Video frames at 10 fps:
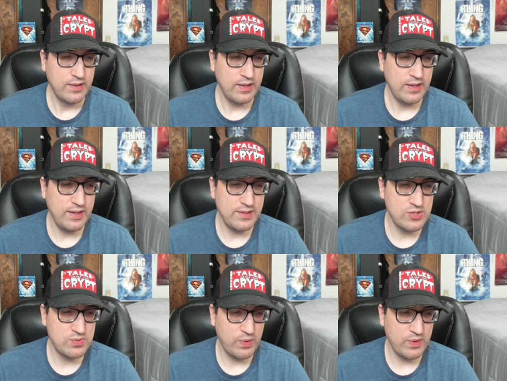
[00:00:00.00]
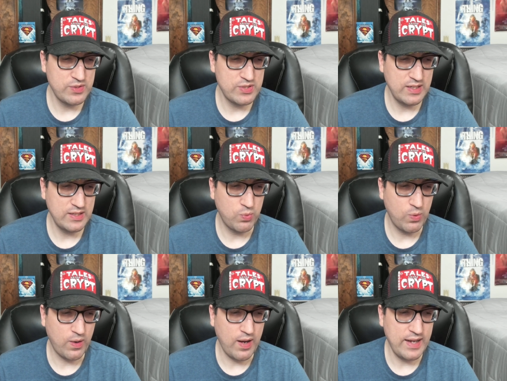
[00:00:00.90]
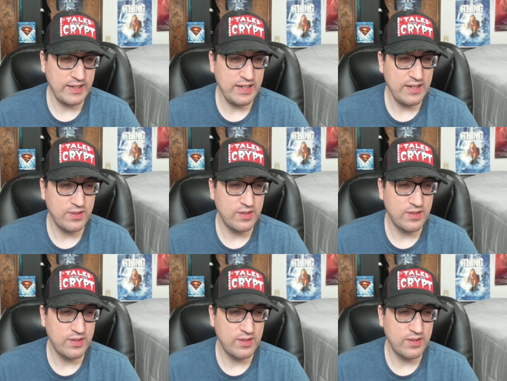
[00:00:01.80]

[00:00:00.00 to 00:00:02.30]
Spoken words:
it's just one of those things where I can't even